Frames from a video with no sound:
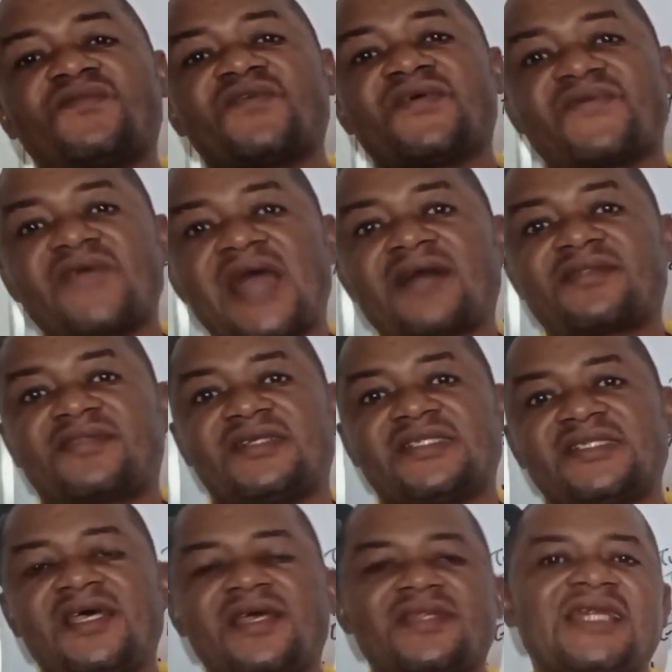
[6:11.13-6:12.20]
of the
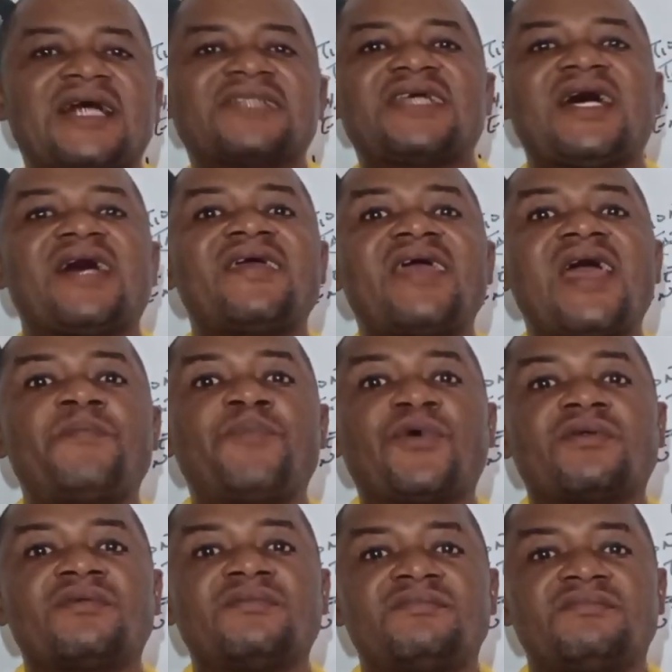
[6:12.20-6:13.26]
reactants that are
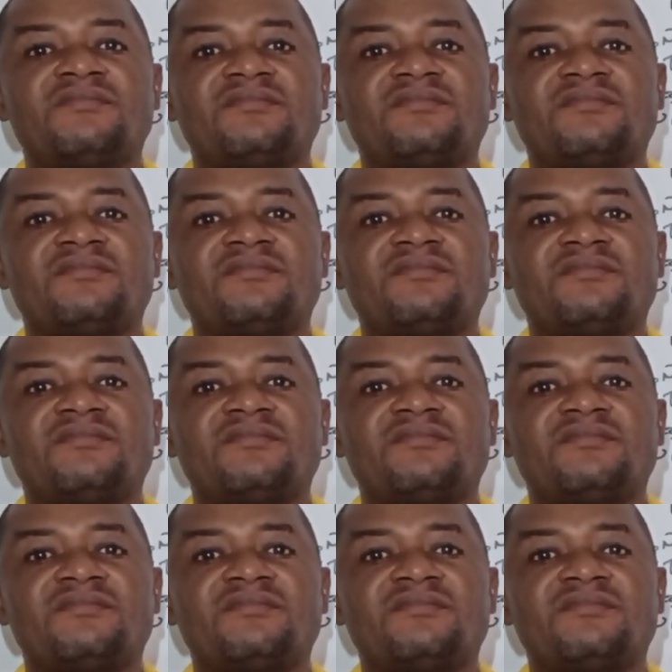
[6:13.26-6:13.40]
able